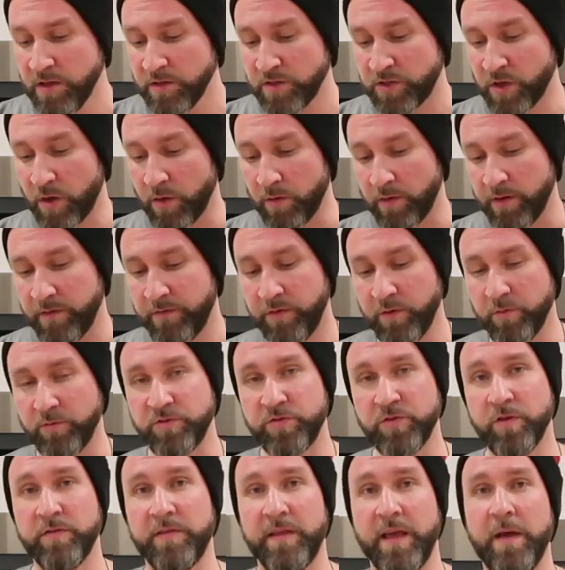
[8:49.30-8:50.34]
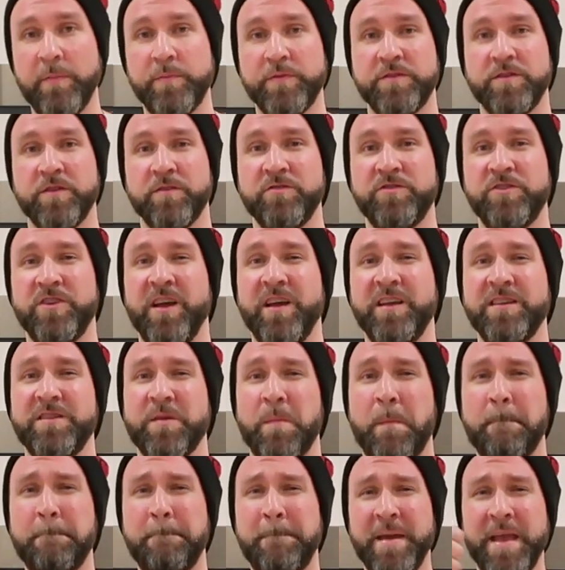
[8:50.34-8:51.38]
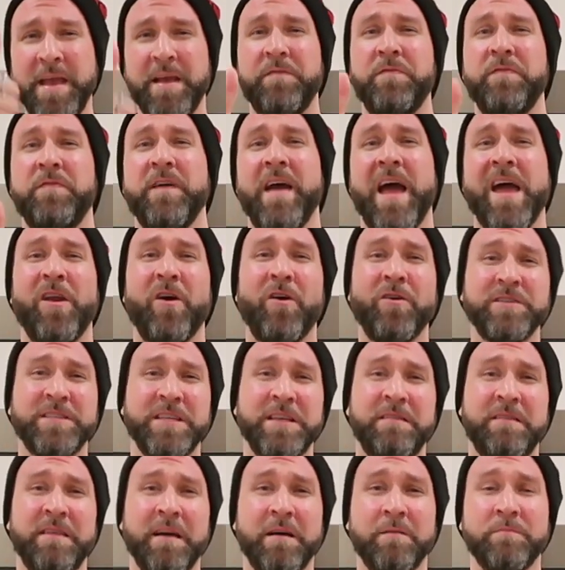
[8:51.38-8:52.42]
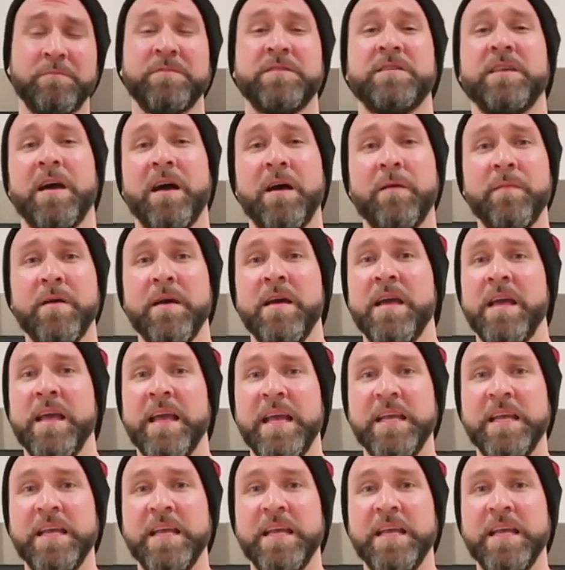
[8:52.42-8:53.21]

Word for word: So if you enjoyed the episode, chuck us a big fat Aussie thumbs up.